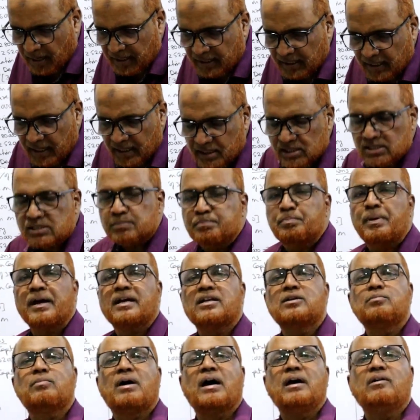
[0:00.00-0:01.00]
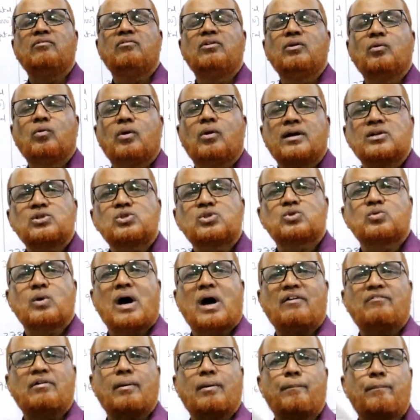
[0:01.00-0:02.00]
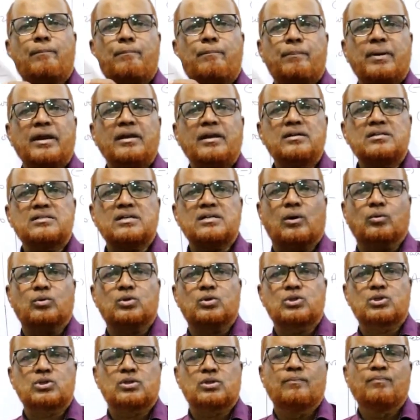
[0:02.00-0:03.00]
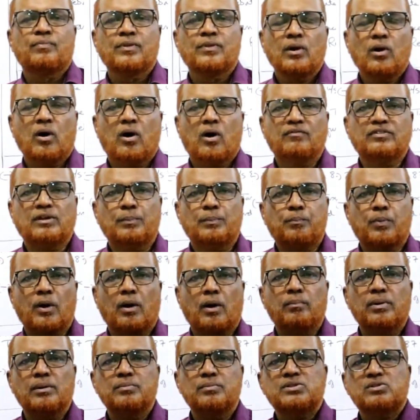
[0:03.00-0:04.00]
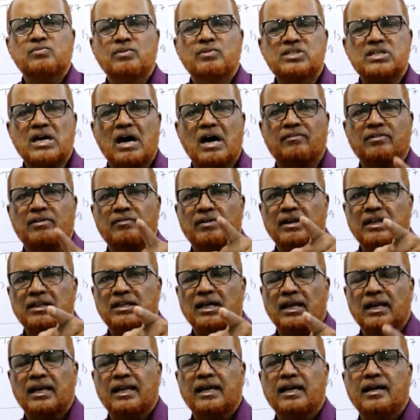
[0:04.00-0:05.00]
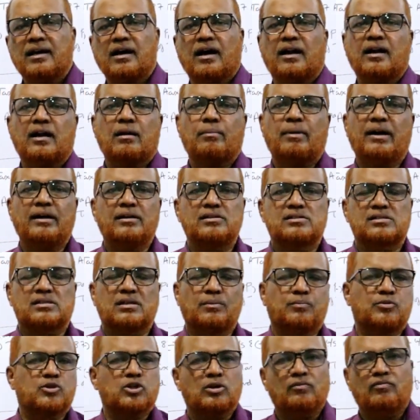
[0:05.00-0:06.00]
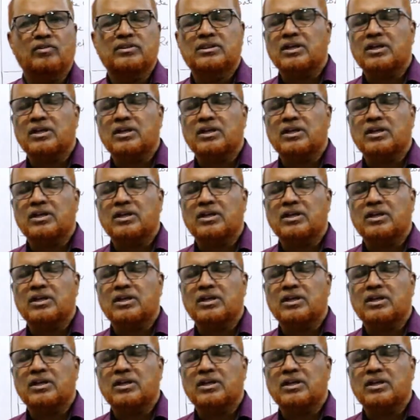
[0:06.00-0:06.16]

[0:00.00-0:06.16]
I expect my viewers to have a printout of the problems which I have given in the link under my description.